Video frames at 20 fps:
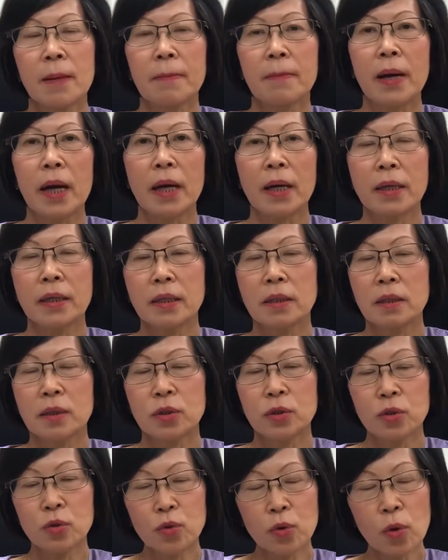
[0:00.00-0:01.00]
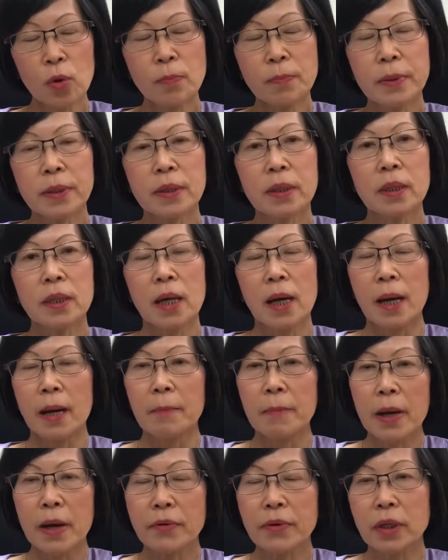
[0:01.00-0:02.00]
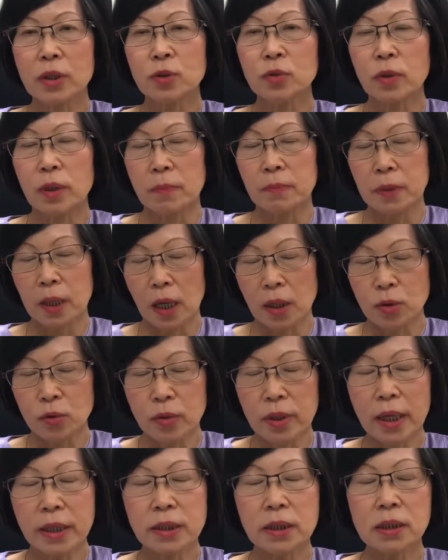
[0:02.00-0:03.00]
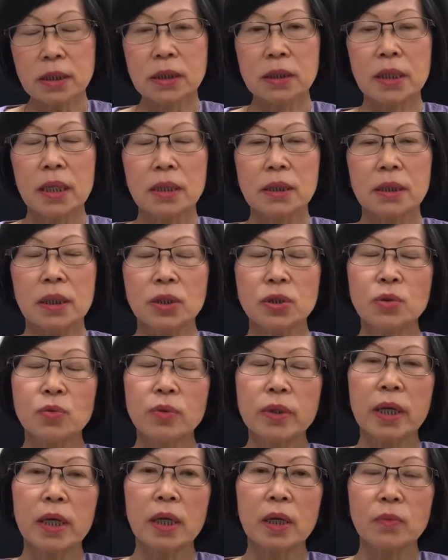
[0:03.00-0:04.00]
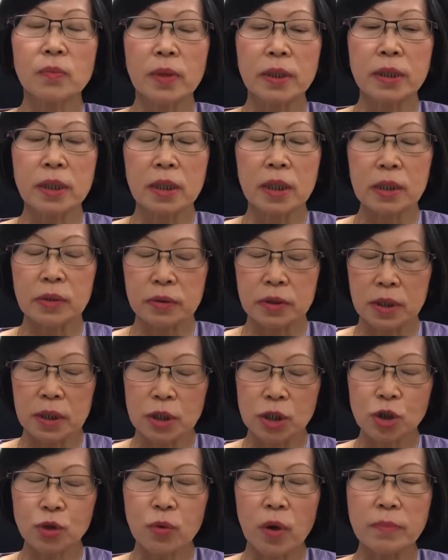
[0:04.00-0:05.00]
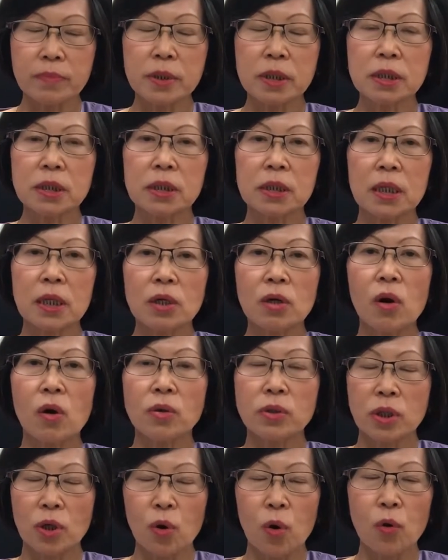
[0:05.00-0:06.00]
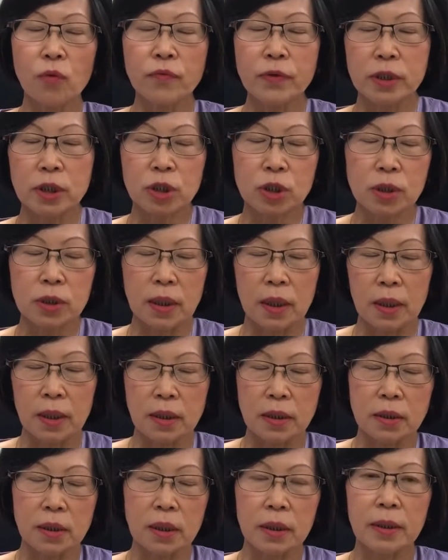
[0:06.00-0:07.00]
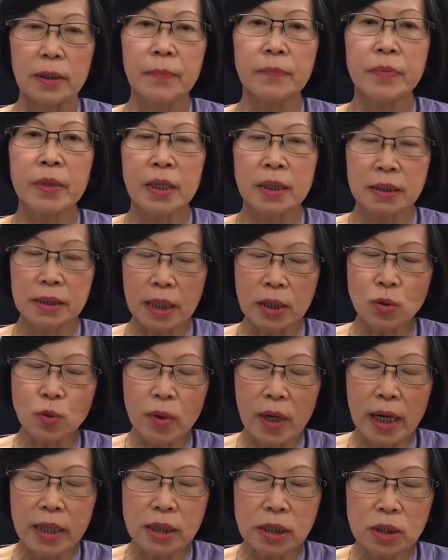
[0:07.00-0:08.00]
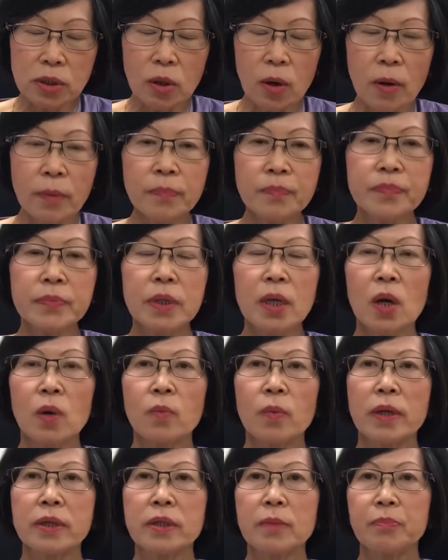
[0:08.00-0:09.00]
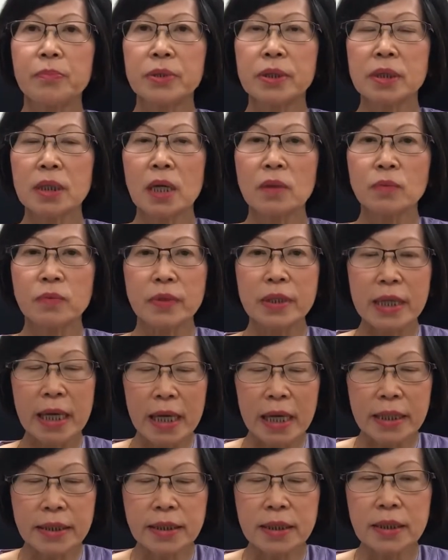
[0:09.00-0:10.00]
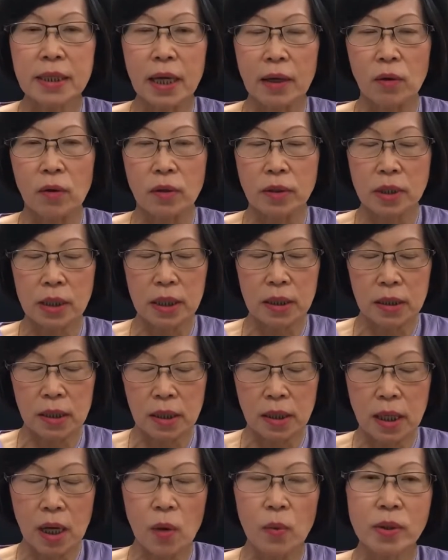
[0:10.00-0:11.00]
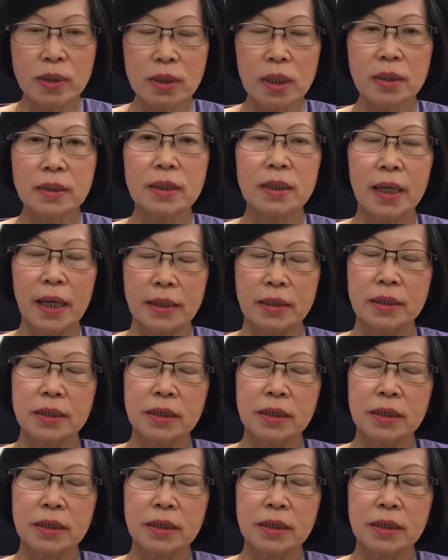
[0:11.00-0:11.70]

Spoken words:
by Europe, United States and UK where they describe this thing called the COVID, the cytokine storm, where they present the KD-like or Kawasaki-like